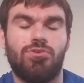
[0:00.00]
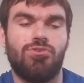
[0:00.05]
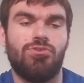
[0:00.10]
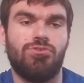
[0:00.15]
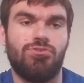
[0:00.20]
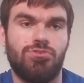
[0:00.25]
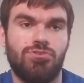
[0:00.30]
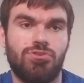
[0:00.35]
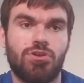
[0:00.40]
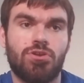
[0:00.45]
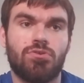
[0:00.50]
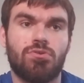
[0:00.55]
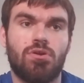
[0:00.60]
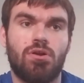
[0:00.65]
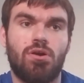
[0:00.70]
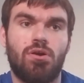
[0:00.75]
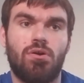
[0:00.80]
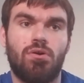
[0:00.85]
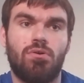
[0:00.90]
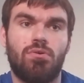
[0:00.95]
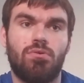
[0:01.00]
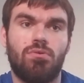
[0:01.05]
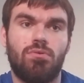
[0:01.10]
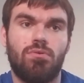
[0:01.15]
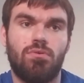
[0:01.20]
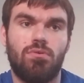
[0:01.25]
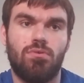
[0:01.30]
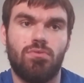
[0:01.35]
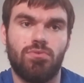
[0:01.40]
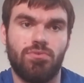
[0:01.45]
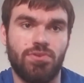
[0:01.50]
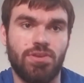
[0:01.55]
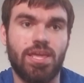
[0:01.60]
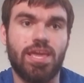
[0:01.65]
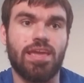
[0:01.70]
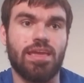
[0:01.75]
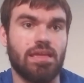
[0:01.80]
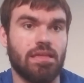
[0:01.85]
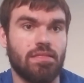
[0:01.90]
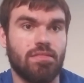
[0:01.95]
neuro
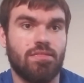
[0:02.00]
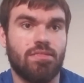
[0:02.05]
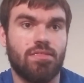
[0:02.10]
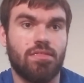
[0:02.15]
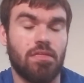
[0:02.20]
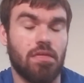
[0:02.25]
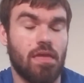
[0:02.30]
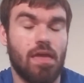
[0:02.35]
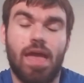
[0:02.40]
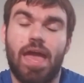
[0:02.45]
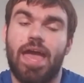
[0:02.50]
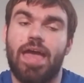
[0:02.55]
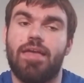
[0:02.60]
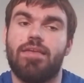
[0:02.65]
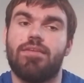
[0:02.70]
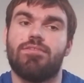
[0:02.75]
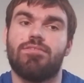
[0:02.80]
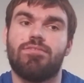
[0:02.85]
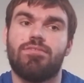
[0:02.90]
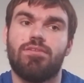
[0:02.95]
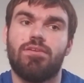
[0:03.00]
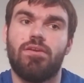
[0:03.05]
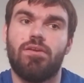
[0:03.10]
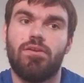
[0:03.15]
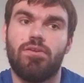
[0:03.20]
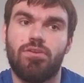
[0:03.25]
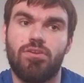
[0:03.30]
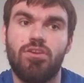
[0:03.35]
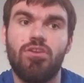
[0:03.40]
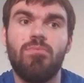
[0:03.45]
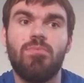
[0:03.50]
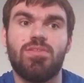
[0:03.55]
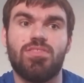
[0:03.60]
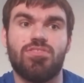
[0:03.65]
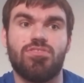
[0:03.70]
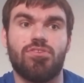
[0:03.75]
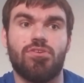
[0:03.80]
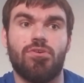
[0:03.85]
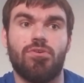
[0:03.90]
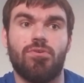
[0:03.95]
needs as
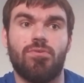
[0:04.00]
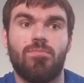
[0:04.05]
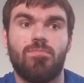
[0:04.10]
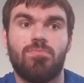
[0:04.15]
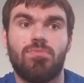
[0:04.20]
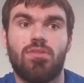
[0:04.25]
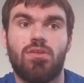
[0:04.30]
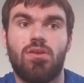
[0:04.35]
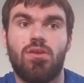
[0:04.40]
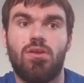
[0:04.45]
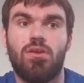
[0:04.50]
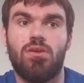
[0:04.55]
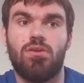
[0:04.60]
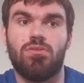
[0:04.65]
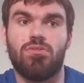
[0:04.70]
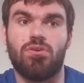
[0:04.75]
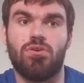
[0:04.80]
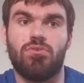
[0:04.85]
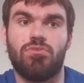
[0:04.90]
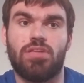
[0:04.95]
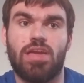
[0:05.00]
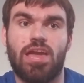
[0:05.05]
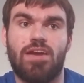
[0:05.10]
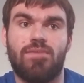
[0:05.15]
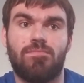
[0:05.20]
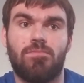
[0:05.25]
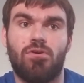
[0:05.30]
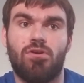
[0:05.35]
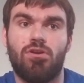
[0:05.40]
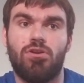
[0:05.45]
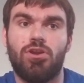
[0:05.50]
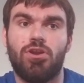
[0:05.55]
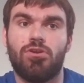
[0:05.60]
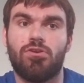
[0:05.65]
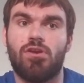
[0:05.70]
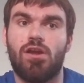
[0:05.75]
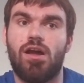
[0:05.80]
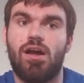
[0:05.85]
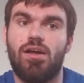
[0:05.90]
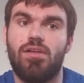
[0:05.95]
humans do. So they have more
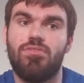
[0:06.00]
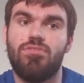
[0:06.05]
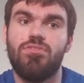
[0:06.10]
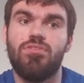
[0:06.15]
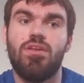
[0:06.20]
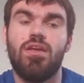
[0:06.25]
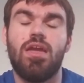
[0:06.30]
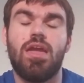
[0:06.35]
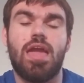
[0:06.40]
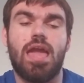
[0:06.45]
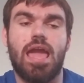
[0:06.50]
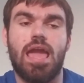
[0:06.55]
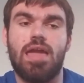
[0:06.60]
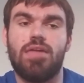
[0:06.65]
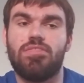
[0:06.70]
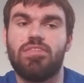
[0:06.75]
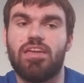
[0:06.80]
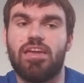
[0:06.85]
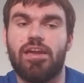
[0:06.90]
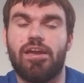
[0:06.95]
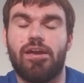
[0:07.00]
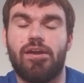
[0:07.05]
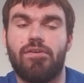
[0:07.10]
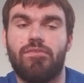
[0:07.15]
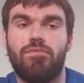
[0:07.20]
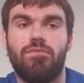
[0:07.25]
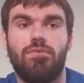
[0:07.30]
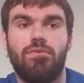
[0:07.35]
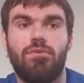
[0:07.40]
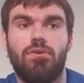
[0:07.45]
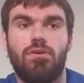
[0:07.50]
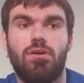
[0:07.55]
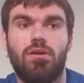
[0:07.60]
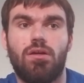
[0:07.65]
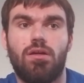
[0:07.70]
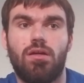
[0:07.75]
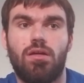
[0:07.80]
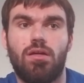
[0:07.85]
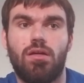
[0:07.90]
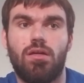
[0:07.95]
neurons, and they have
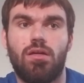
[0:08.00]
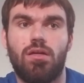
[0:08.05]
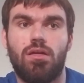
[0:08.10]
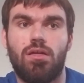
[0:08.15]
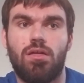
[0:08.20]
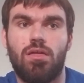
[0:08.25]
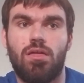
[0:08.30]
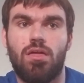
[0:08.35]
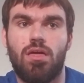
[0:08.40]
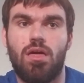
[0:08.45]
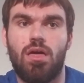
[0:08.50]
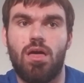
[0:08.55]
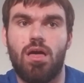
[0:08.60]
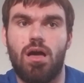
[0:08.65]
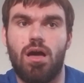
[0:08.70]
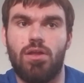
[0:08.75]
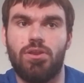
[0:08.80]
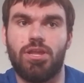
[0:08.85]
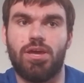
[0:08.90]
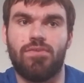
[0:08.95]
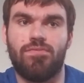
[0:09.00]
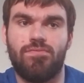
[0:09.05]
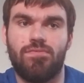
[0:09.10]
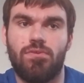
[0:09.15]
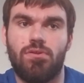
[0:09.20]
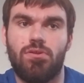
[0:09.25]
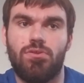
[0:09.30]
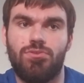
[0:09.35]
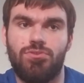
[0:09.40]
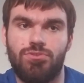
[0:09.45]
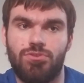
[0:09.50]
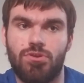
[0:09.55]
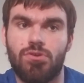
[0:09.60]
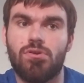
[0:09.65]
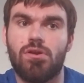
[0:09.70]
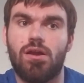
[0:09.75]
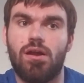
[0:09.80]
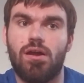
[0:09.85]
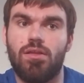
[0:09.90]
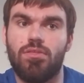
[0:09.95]
enough
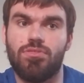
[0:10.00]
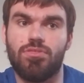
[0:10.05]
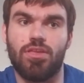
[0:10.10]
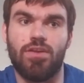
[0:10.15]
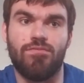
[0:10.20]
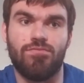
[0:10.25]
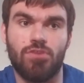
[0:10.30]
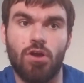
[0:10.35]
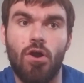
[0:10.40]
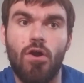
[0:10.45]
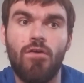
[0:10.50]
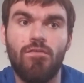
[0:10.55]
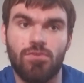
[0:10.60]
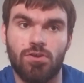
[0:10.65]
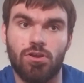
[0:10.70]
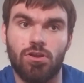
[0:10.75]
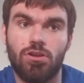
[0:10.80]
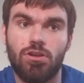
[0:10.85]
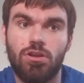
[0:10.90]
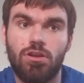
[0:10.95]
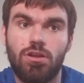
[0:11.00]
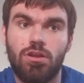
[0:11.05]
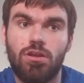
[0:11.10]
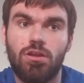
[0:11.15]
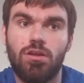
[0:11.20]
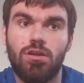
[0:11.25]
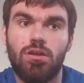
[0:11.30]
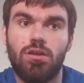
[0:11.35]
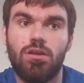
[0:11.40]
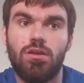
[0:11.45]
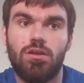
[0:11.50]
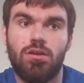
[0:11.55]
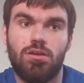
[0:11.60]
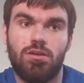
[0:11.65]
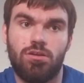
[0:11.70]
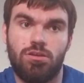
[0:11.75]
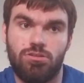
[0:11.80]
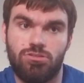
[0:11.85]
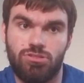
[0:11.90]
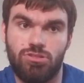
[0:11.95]
neurons left over
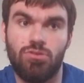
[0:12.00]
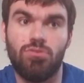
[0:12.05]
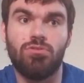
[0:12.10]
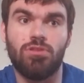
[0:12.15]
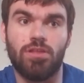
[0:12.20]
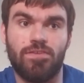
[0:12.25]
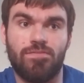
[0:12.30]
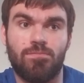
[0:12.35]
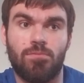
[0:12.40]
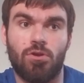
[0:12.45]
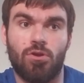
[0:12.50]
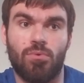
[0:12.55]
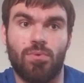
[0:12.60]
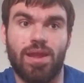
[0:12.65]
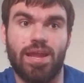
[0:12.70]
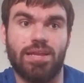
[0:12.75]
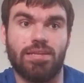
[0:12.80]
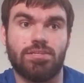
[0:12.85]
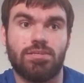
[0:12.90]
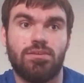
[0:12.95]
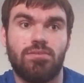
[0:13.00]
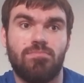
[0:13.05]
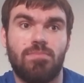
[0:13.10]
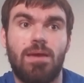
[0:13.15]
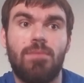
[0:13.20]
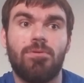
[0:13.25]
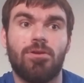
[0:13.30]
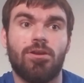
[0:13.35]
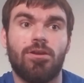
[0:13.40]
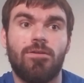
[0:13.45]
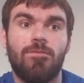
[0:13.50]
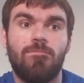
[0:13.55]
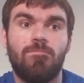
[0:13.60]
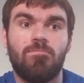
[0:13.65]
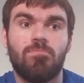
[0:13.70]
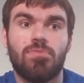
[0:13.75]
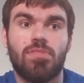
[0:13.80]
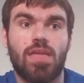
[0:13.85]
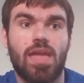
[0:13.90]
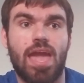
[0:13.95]
to lift more weight. Remember,
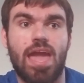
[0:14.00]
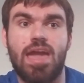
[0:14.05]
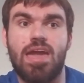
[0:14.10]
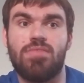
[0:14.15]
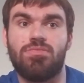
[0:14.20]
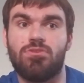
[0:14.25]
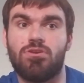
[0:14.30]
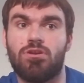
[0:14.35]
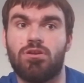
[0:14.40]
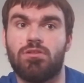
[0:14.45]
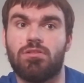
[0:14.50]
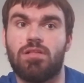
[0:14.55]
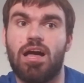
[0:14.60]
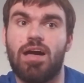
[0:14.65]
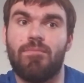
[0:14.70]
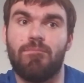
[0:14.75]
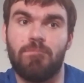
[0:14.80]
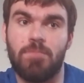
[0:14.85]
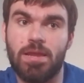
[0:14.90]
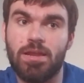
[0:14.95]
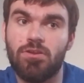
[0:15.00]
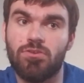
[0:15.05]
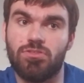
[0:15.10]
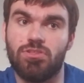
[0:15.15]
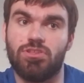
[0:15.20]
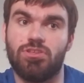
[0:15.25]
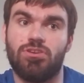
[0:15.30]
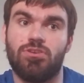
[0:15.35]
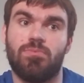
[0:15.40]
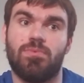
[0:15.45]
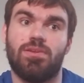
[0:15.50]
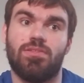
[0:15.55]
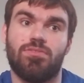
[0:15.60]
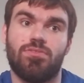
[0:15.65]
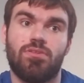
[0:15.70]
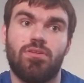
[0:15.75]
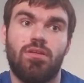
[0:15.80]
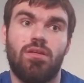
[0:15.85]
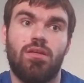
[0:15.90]
and they're a lot bigger than humans.